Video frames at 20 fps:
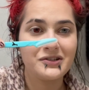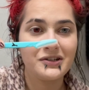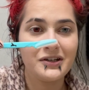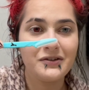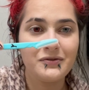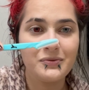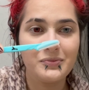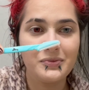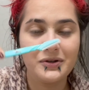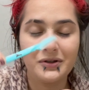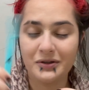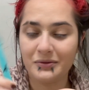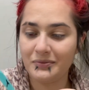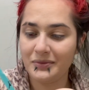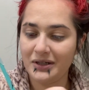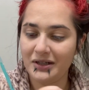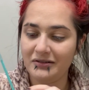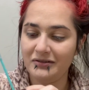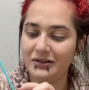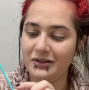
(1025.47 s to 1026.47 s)
I even put
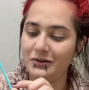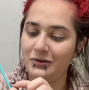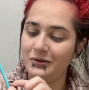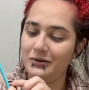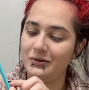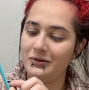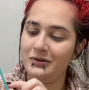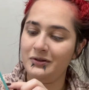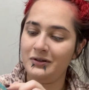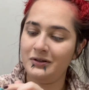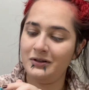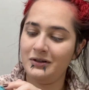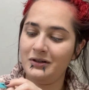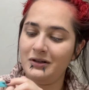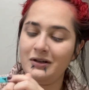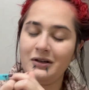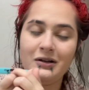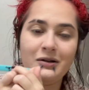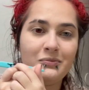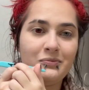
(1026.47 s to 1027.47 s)
my little
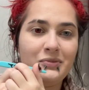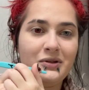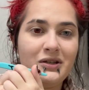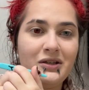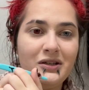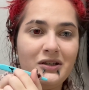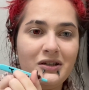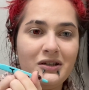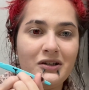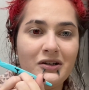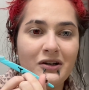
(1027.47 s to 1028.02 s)
P